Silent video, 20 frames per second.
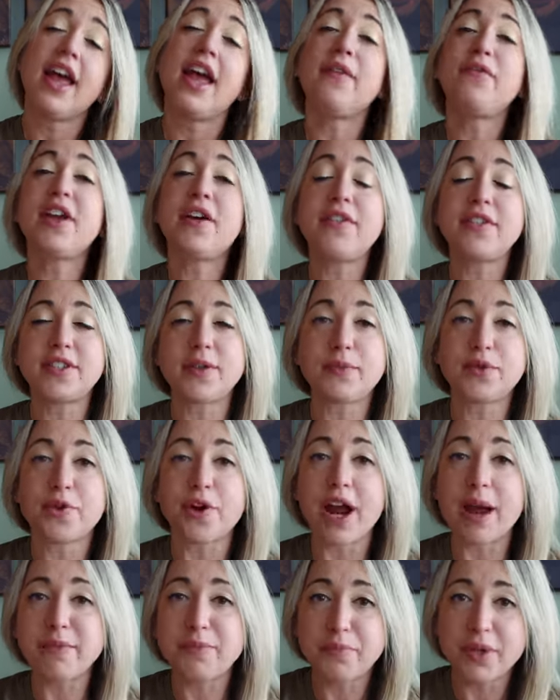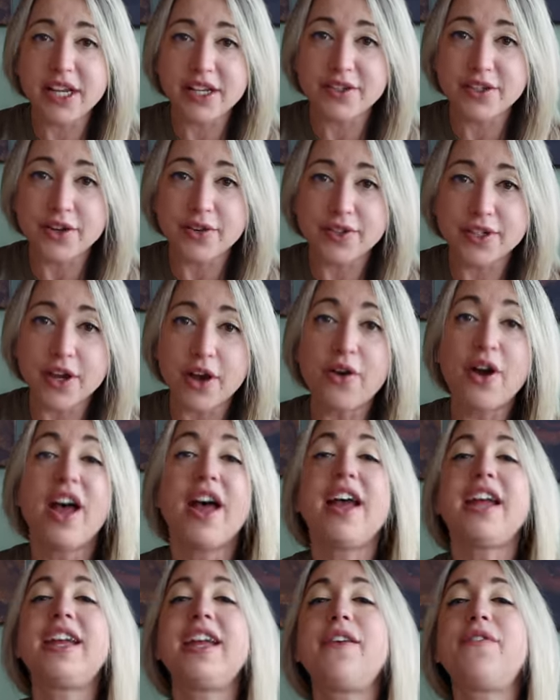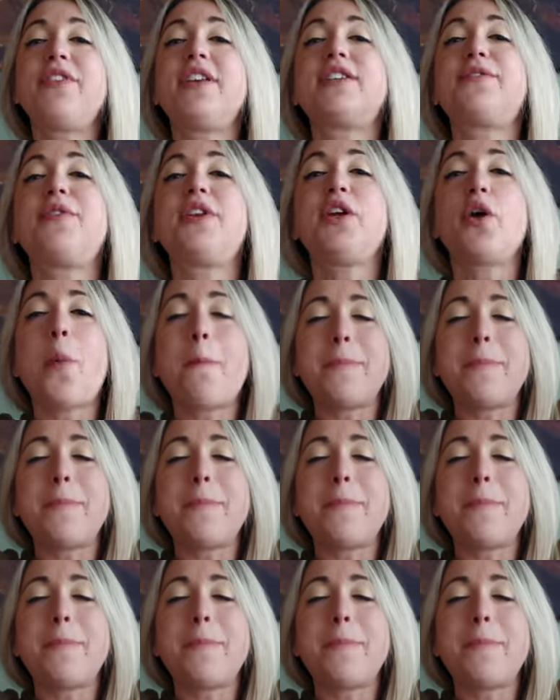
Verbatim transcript: If you haven't subscribed, please do so. Give this video